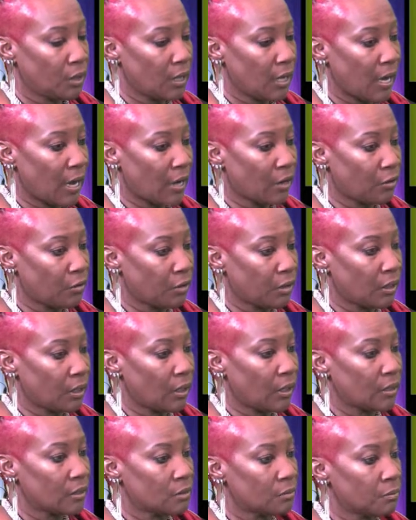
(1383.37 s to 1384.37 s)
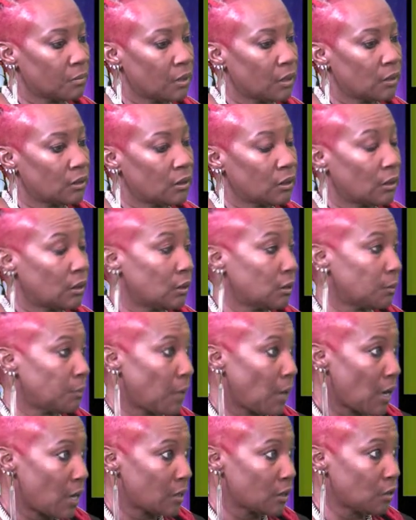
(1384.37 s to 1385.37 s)
accurate as much as
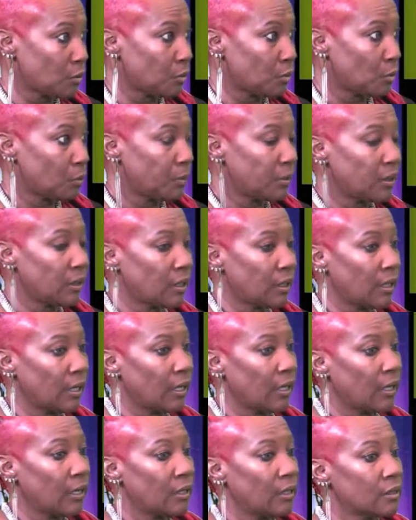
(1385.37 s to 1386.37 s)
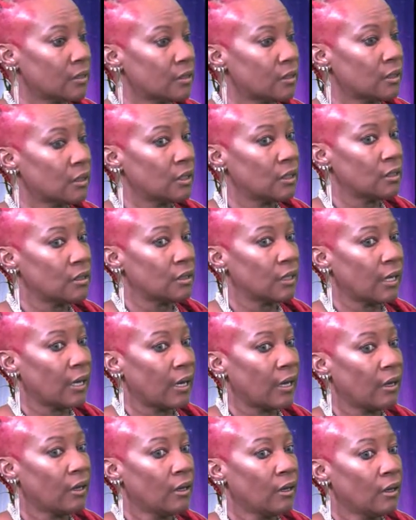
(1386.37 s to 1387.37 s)
possible. But again, it's things
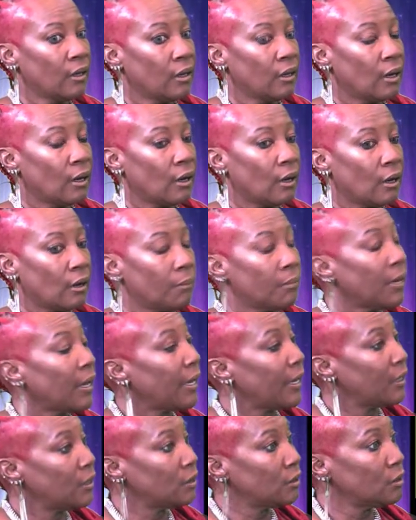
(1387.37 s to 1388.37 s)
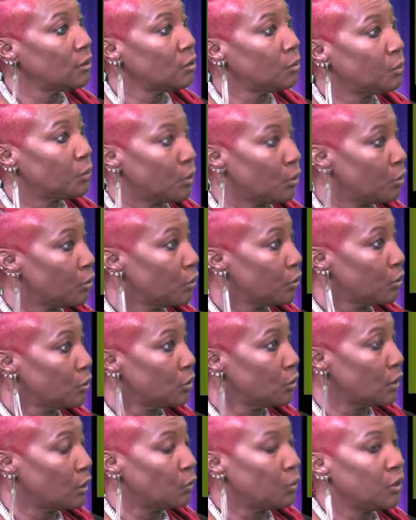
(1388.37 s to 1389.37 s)
that agents,
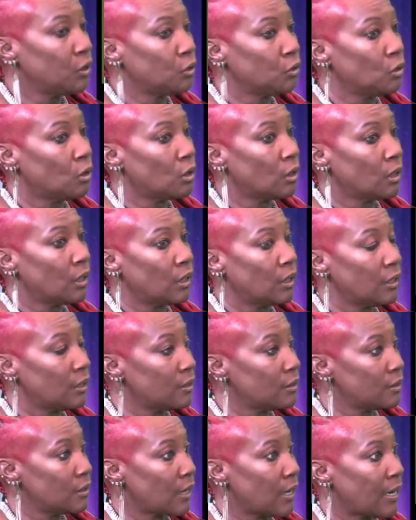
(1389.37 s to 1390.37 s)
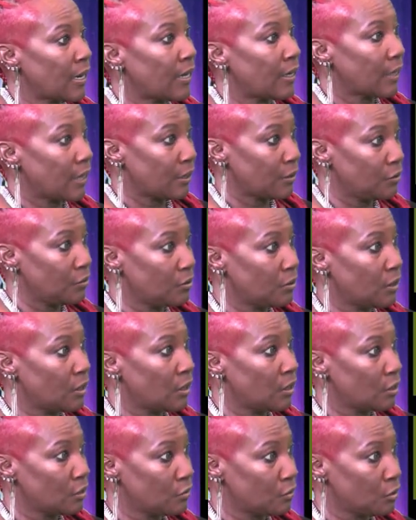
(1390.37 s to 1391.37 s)
brokers that we do on the inside, like you're
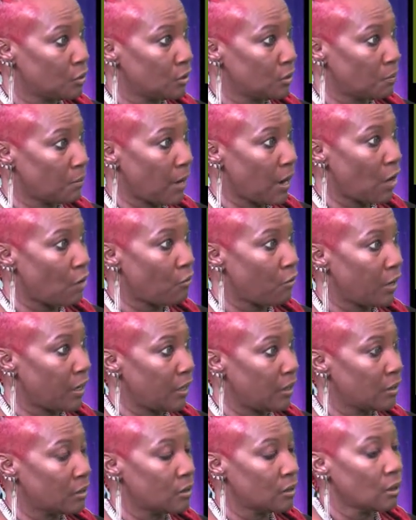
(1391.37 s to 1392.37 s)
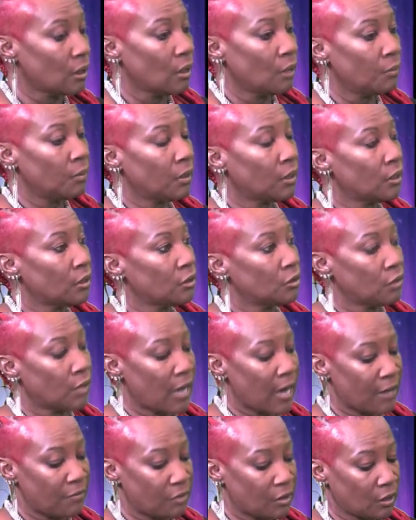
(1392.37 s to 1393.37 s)
saying, as far as the mile radius, because you
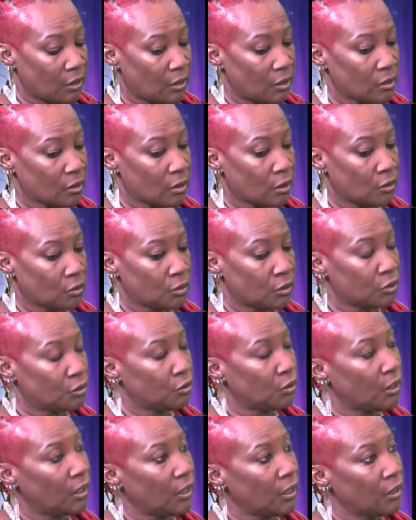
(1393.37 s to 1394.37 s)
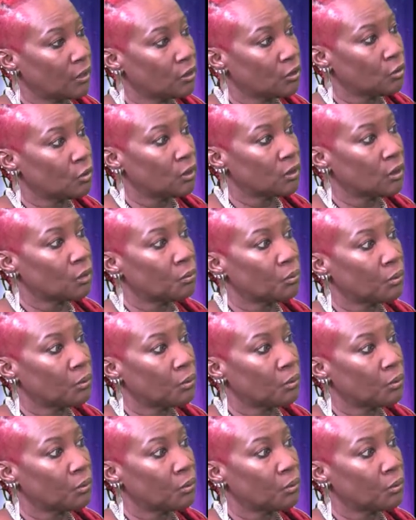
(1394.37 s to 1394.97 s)
have to get as close as you can to what the